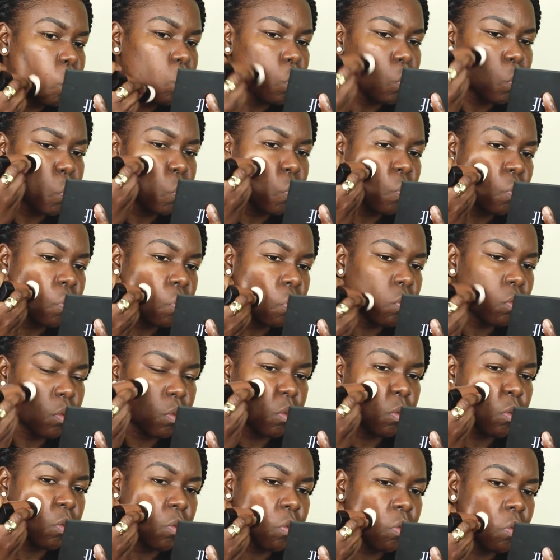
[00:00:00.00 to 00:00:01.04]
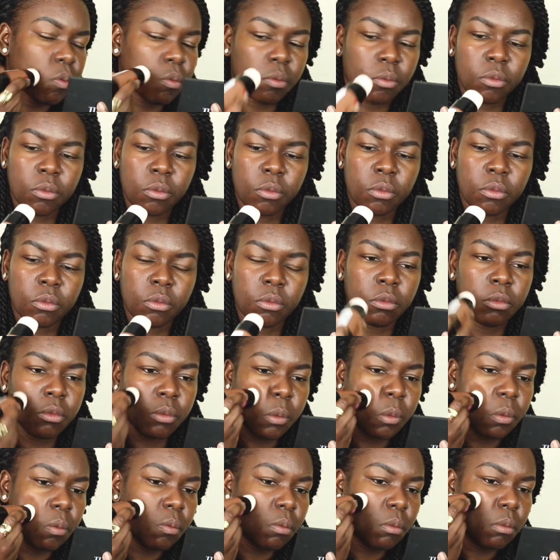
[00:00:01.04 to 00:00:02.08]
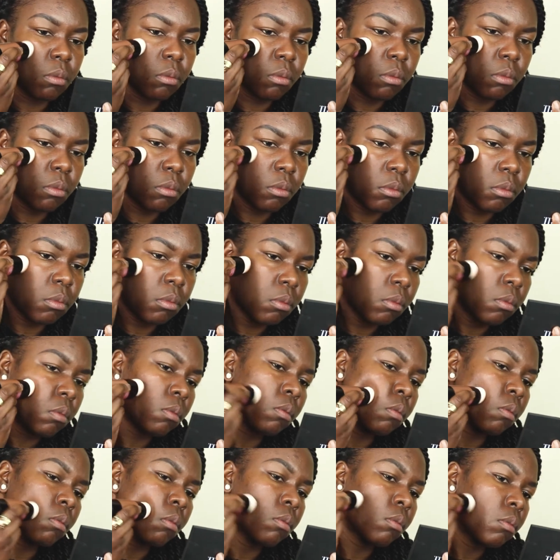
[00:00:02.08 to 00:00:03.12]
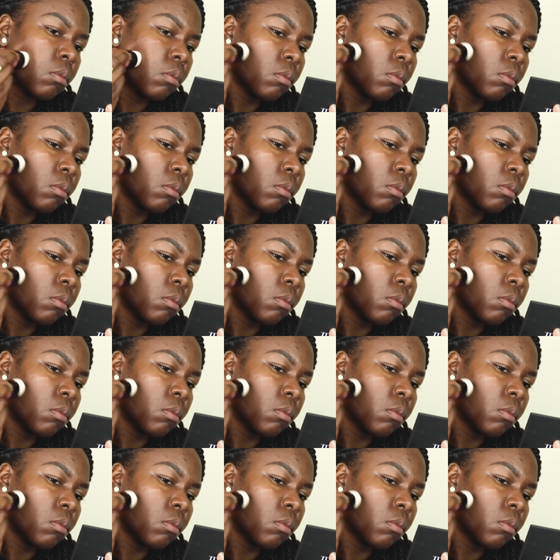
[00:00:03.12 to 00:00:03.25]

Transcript: (silence)